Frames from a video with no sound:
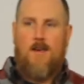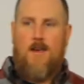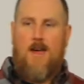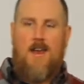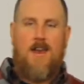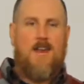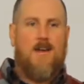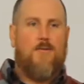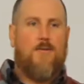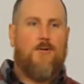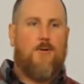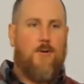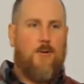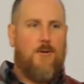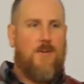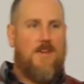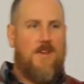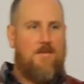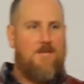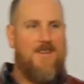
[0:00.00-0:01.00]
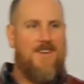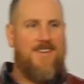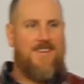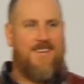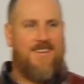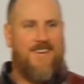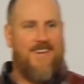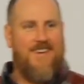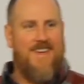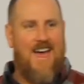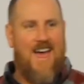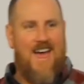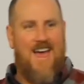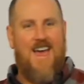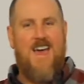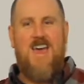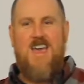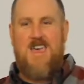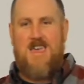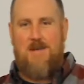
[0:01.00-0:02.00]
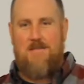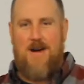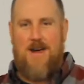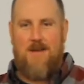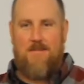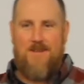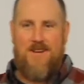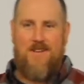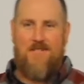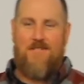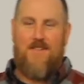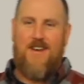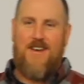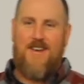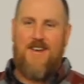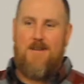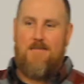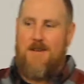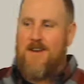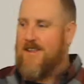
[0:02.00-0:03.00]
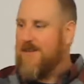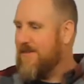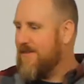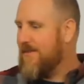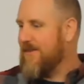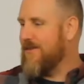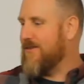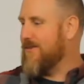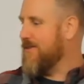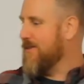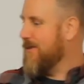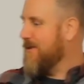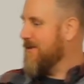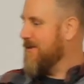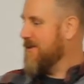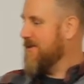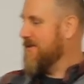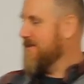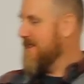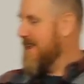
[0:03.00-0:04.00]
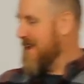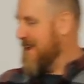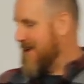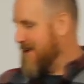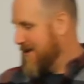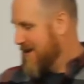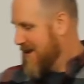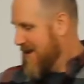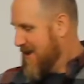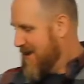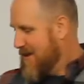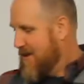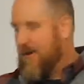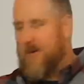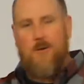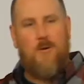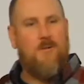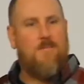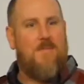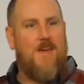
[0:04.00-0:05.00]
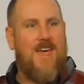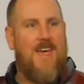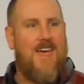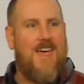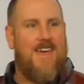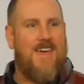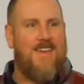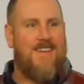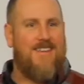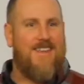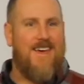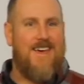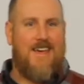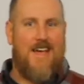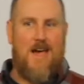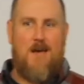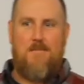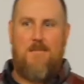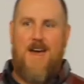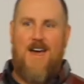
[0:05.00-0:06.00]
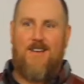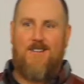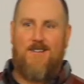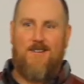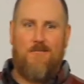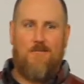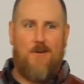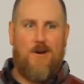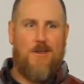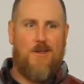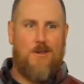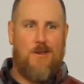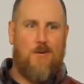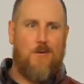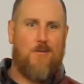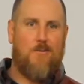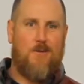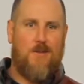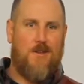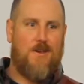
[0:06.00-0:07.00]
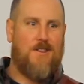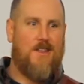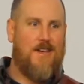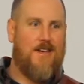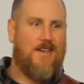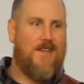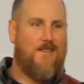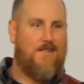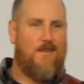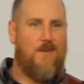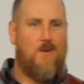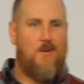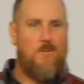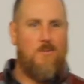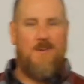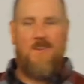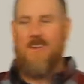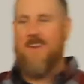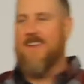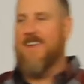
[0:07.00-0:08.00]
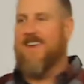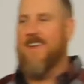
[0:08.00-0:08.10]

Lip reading: I never told him this. He might have been offended, but he's this short little old man. I imagine what Yoda would look like as a human.